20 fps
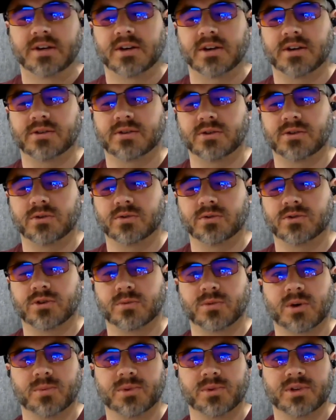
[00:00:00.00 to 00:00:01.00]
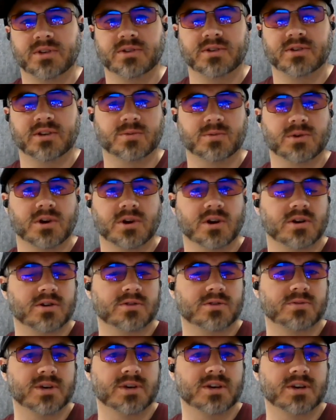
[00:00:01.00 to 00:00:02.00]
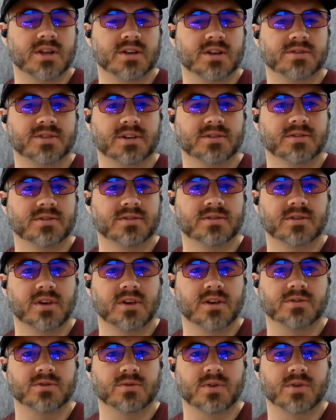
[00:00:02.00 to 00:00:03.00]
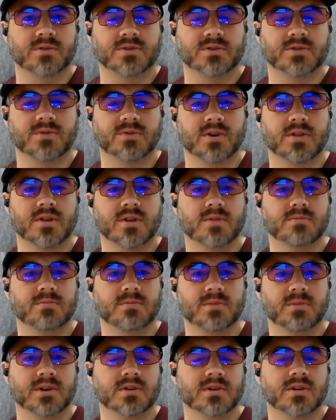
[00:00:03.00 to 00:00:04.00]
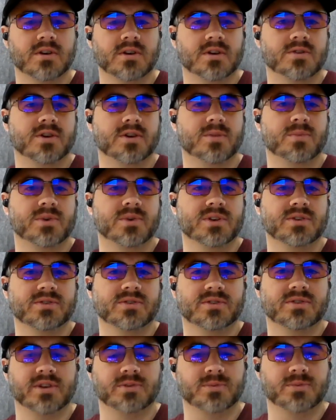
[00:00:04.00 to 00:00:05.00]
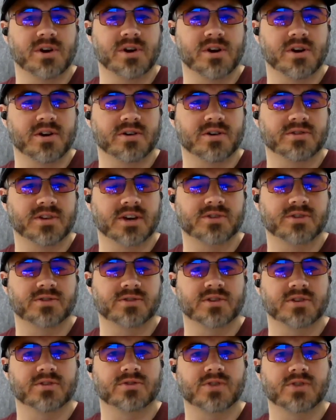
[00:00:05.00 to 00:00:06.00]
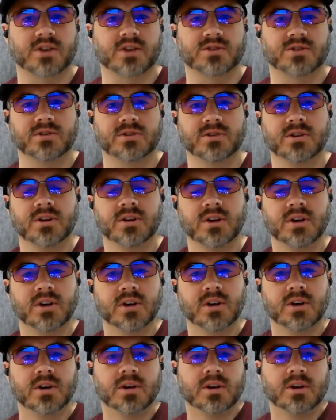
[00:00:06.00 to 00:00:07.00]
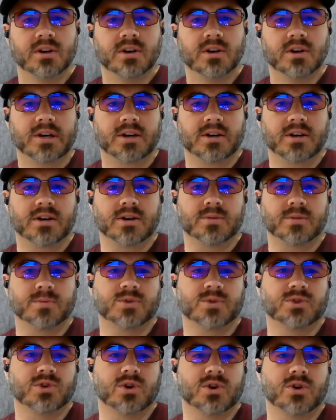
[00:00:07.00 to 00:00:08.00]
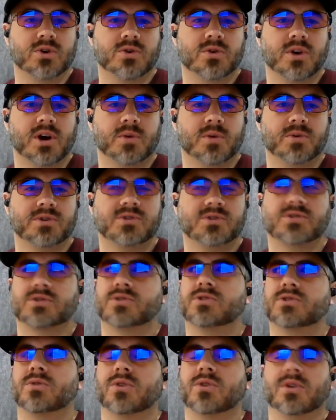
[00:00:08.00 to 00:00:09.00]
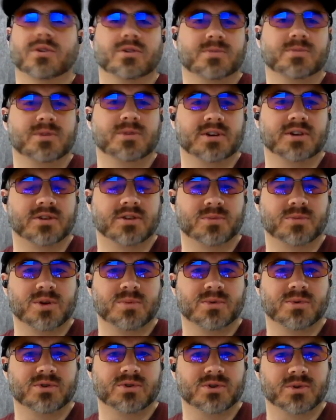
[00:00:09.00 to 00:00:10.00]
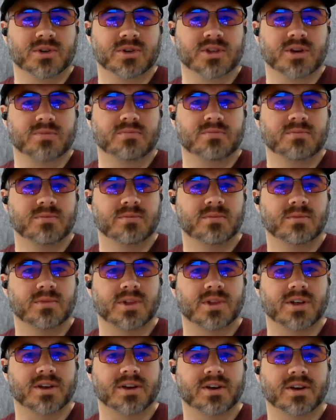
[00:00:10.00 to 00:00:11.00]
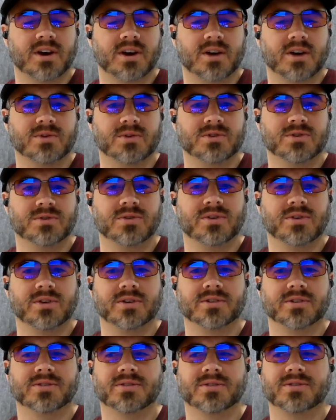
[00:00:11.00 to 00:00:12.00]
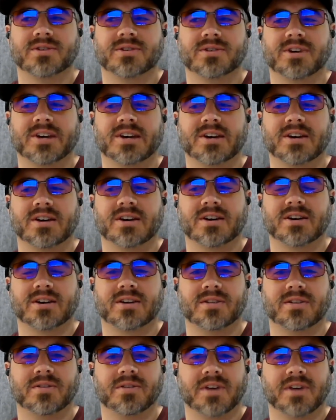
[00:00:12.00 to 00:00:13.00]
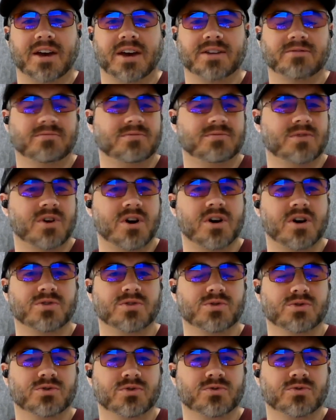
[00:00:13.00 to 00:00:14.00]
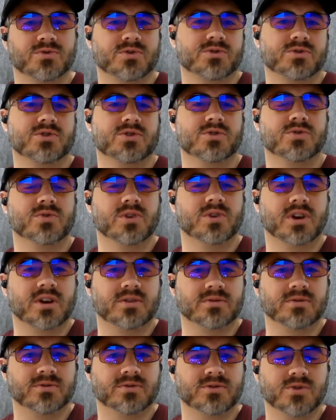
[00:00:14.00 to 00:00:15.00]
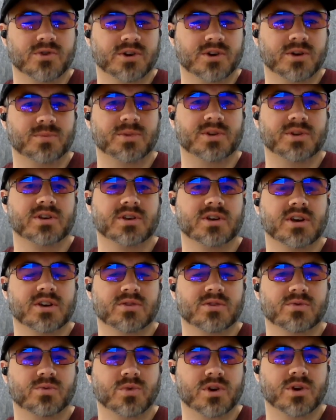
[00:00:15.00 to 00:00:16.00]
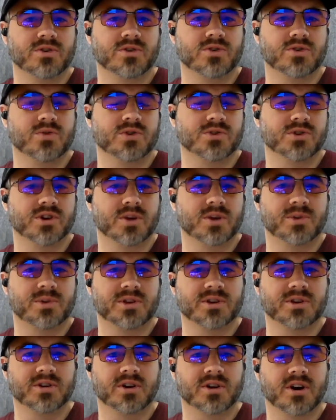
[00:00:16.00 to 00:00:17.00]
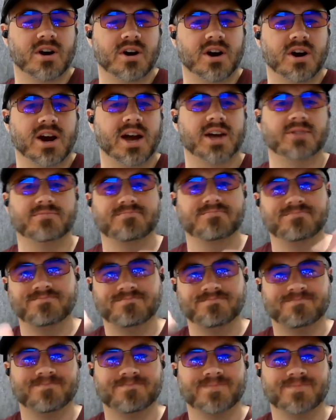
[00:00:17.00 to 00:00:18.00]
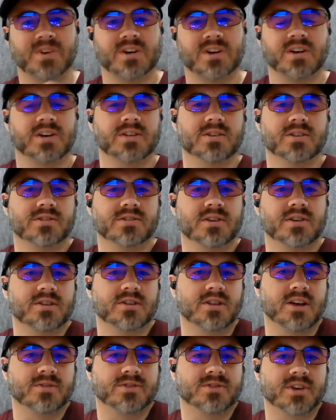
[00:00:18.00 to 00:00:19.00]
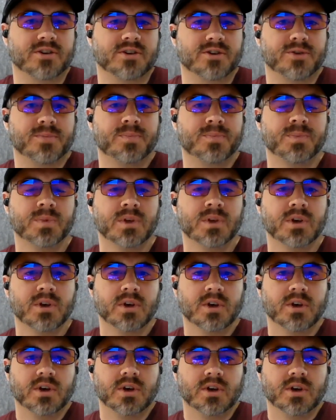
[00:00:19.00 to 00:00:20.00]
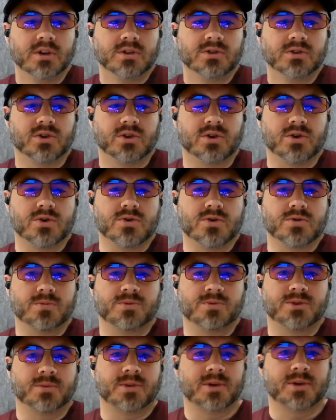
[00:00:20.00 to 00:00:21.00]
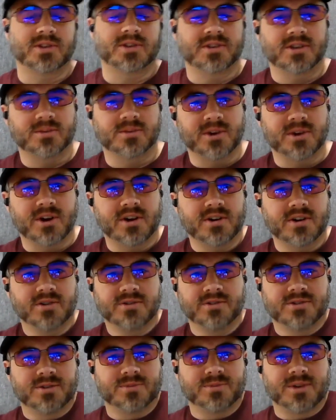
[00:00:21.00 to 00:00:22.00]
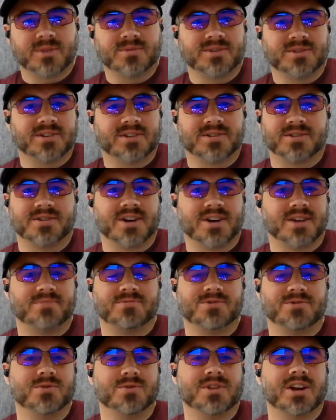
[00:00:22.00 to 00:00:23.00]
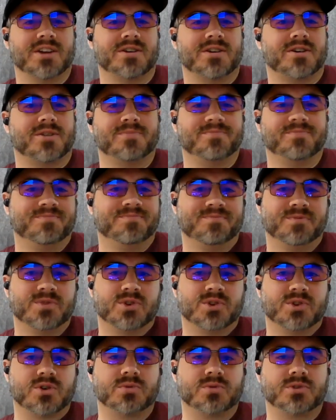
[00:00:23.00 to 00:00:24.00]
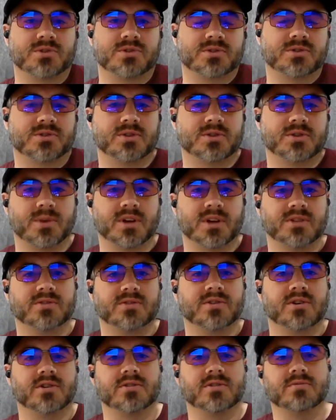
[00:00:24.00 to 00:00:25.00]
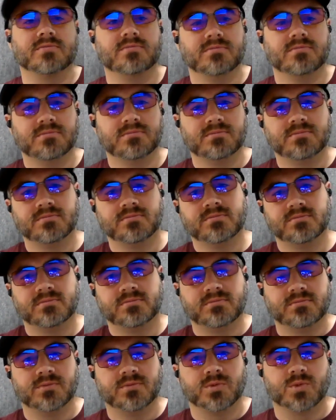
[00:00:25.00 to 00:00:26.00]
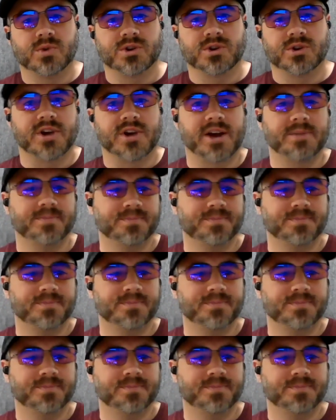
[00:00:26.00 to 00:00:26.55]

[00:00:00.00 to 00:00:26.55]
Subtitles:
So some companies, SBIRs, make a lot of sense as a route to fund them, and other companies, the SBIR is actually a distraction. So I wouldn't just do things because other people are doing them. Like I would do things that are useful for you and your company and where you and your company are at in the life cycle. So sometimes that's SBIRs and sometimes that's not doing that at all. So it just depends on where you're at.